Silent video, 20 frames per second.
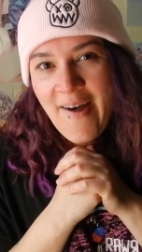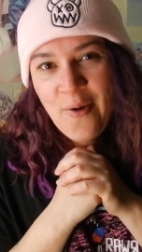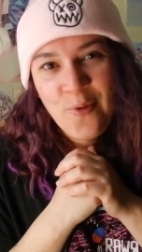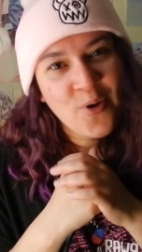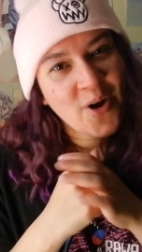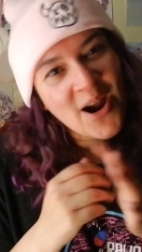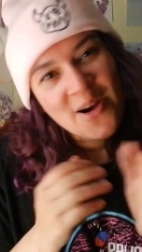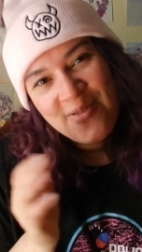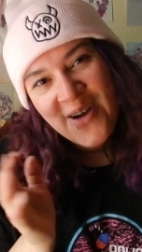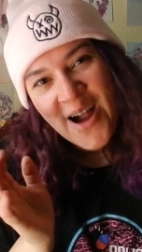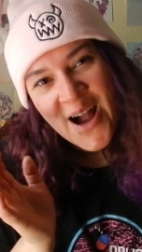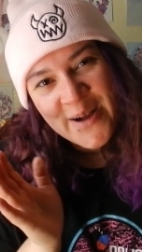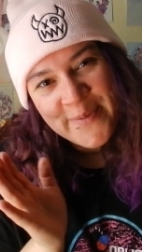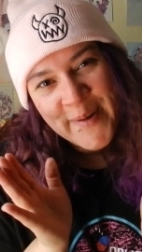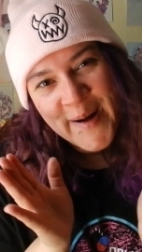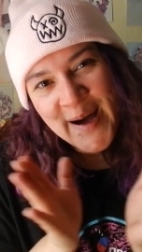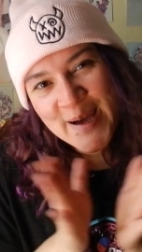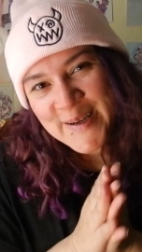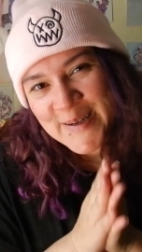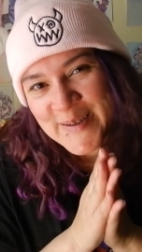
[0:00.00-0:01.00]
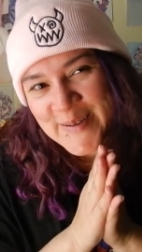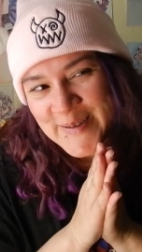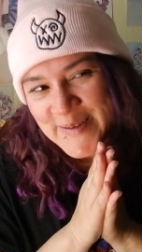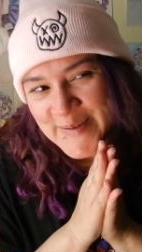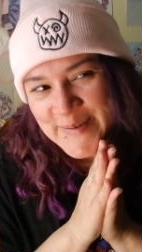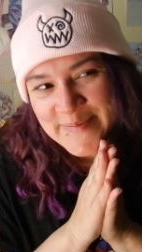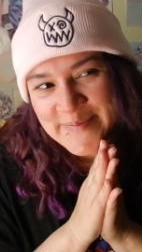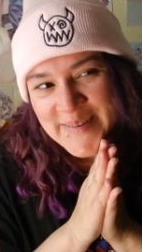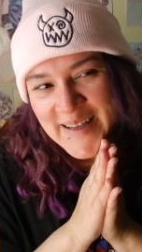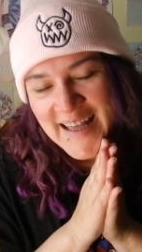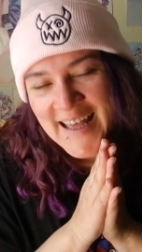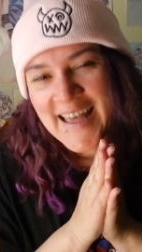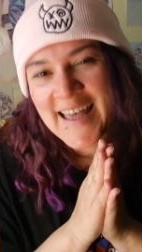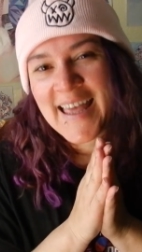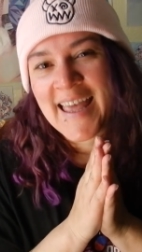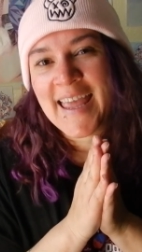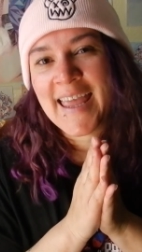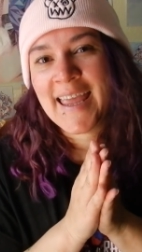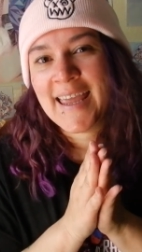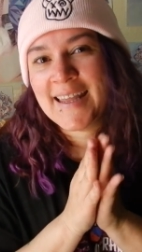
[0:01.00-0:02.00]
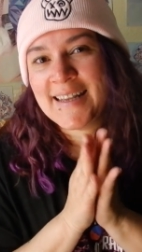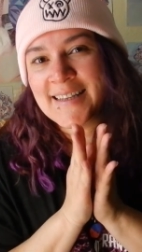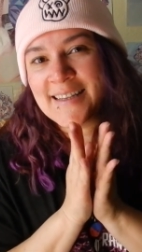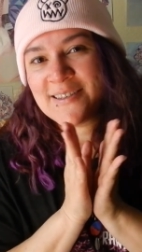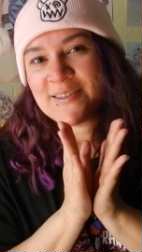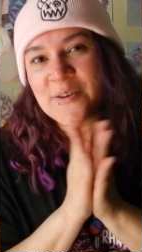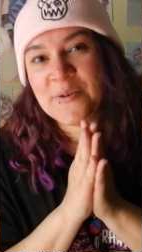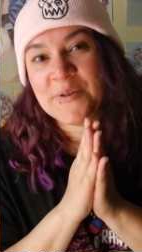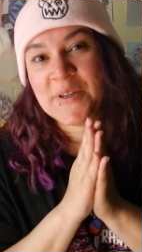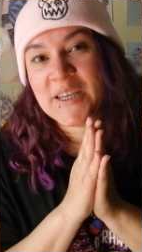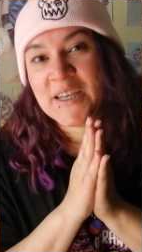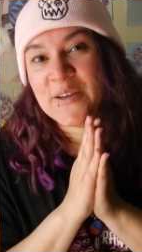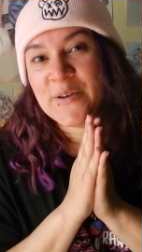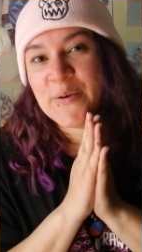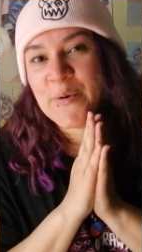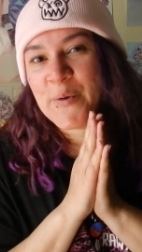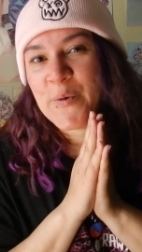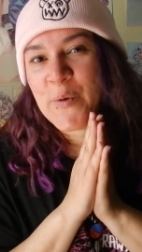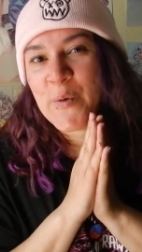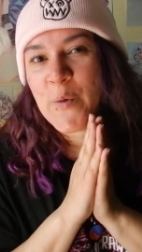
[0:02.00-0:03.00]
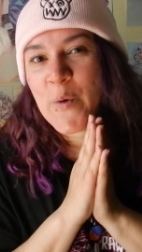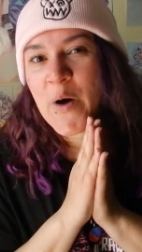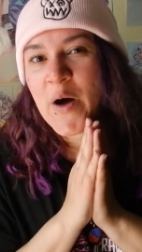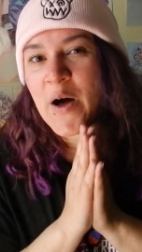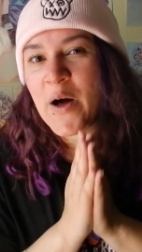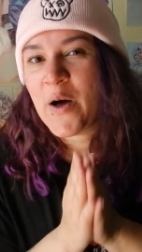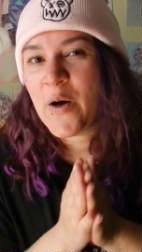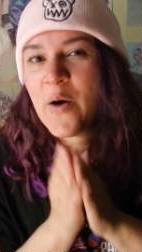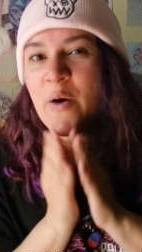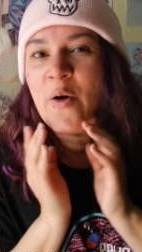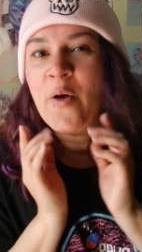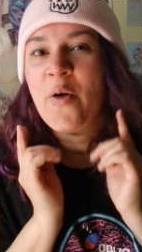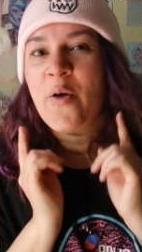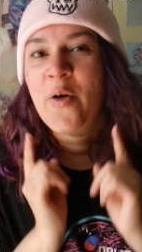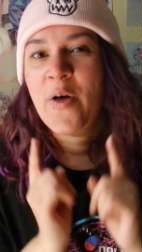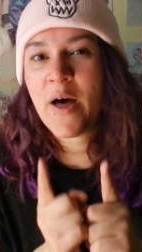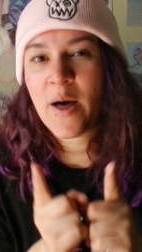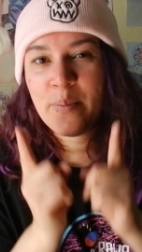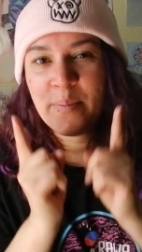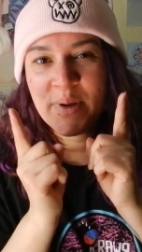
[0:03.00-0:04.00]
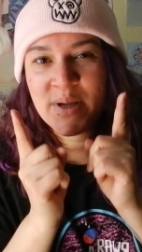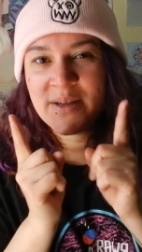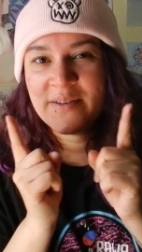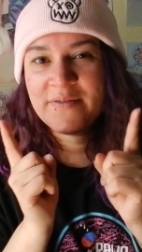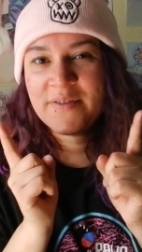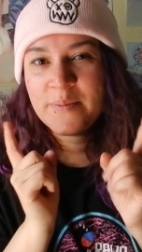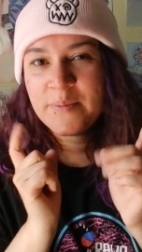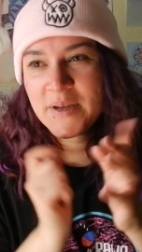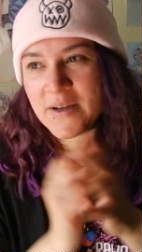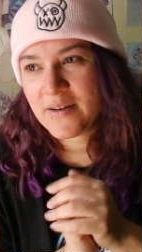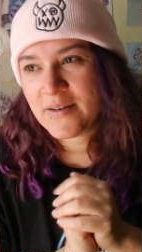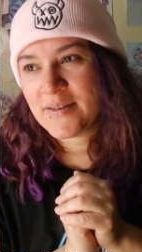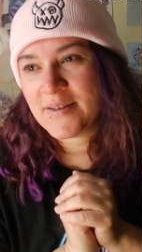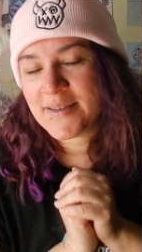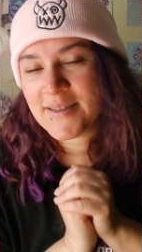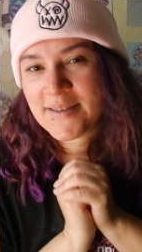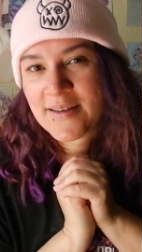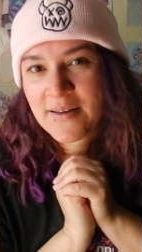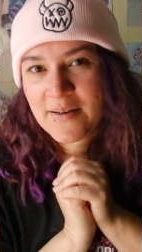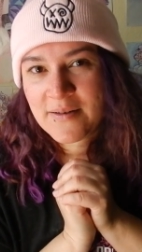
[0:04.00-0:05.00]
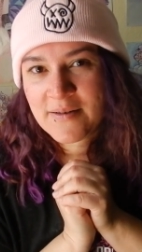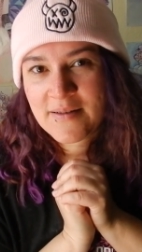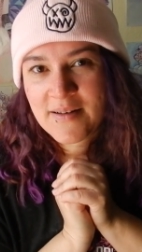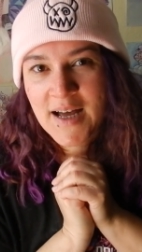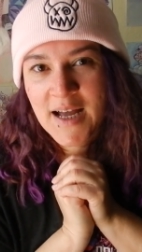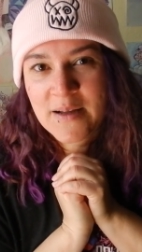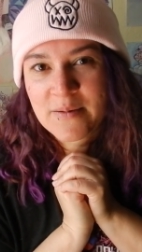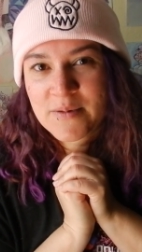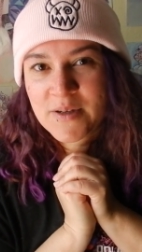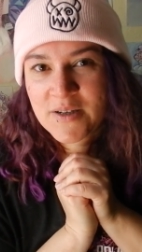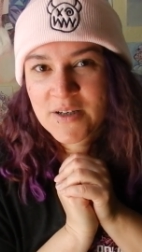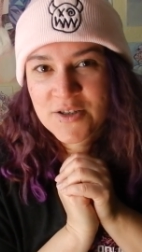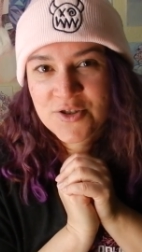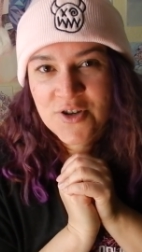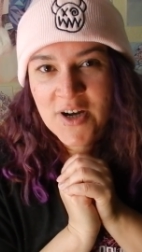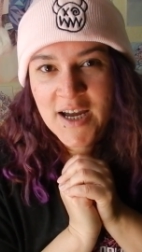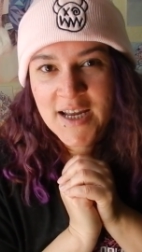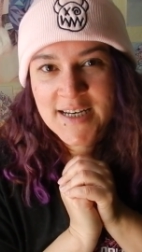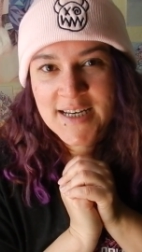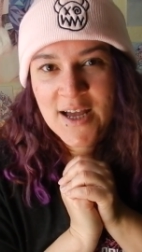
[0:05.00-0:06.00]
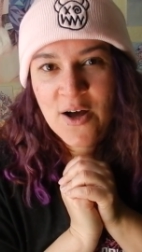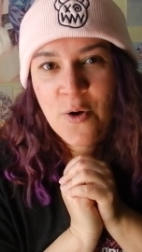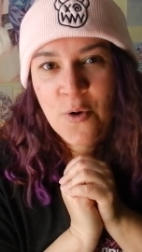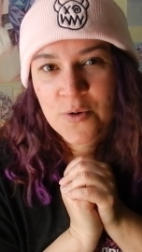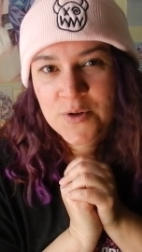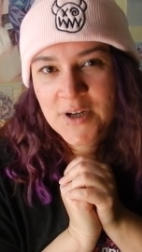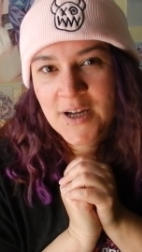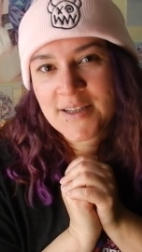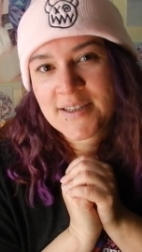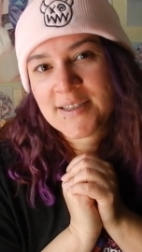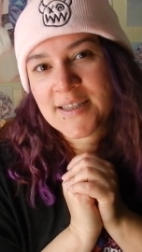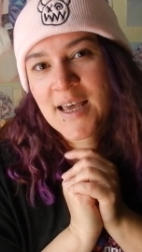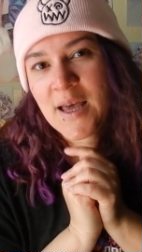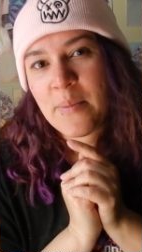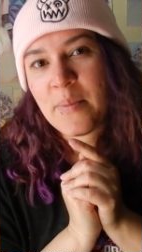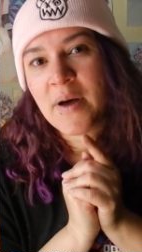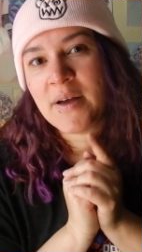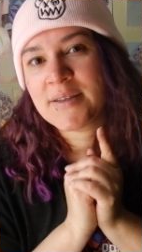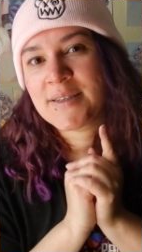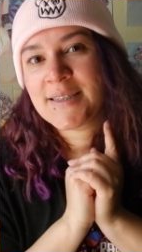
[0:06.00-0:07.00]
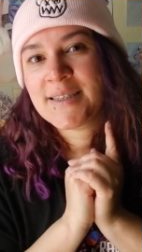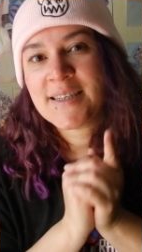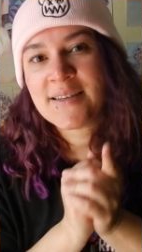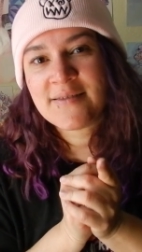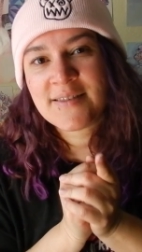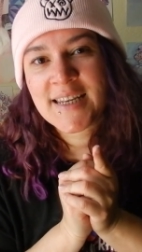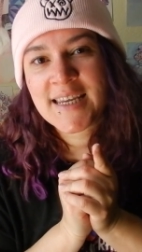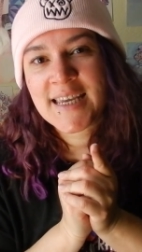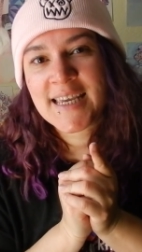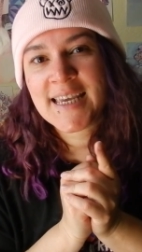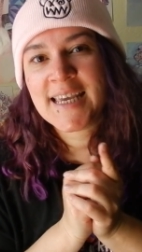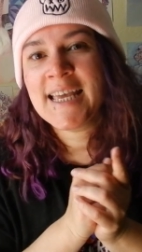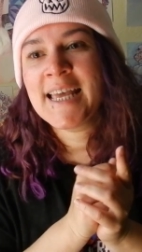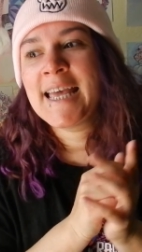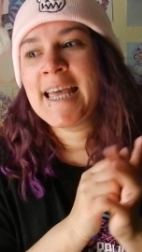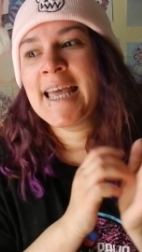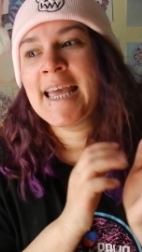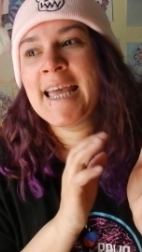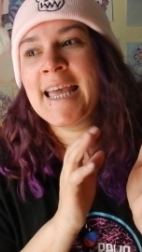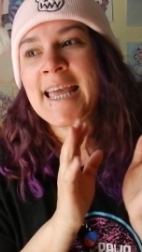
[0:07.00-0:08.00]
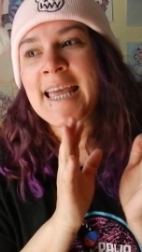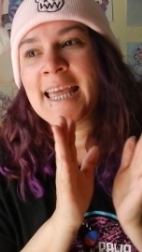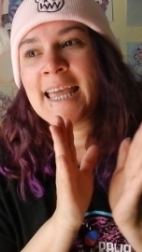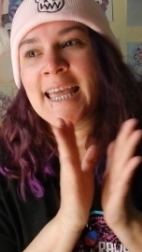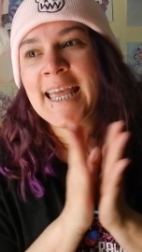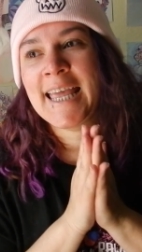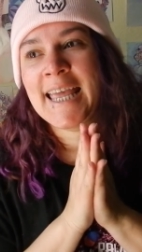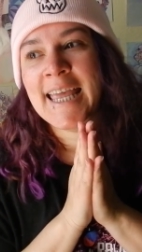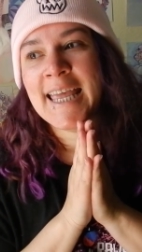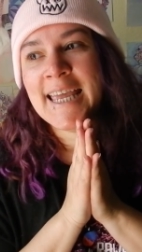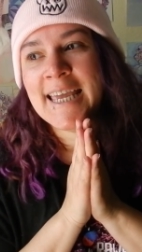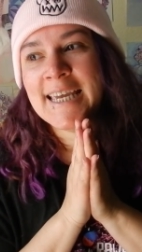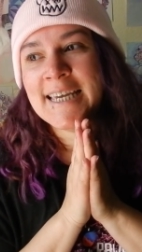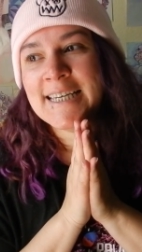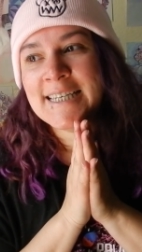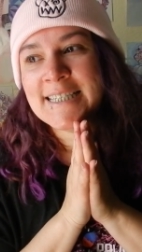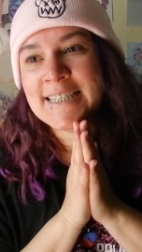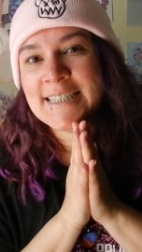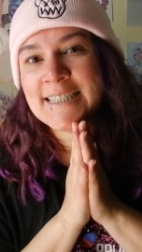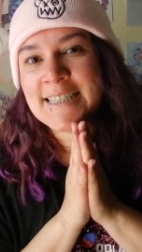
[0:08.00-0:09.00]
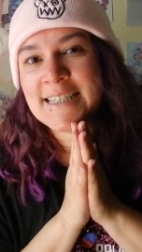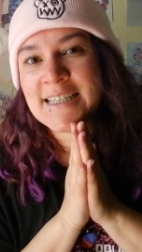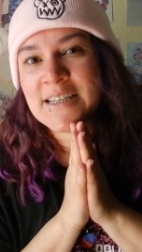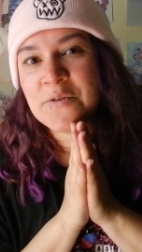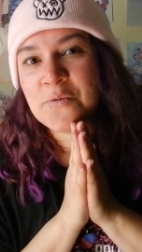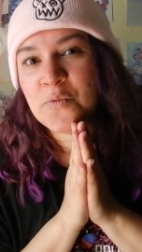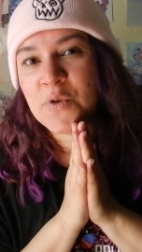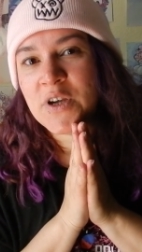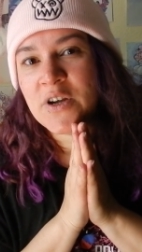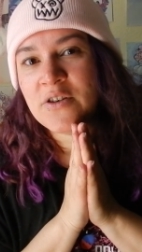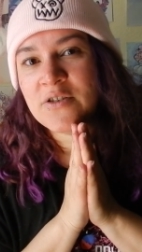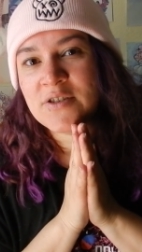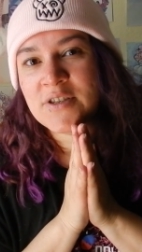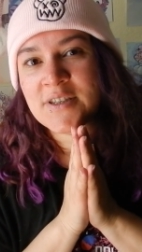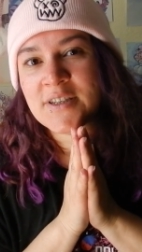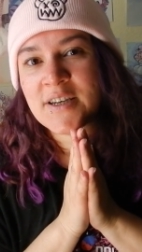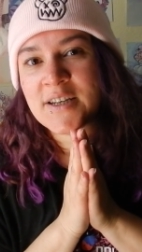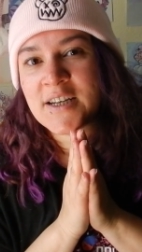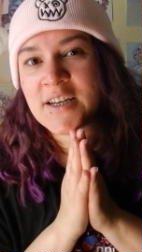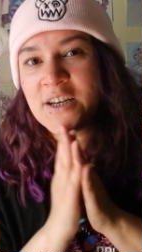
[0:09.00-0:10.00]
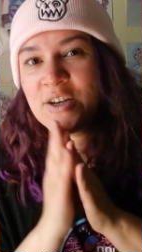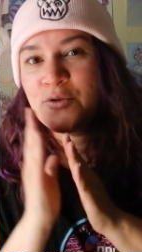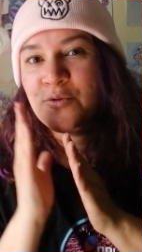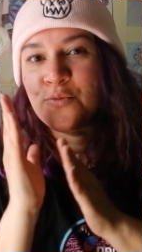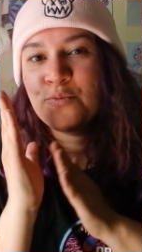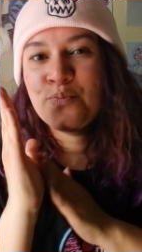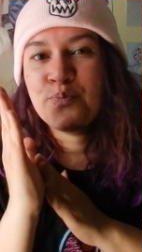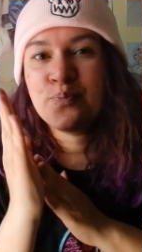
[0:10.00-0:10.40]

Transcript: we're at rock bottom, and there's only up from here. So, I'm going to try to hold on to that positivity, and we are just going to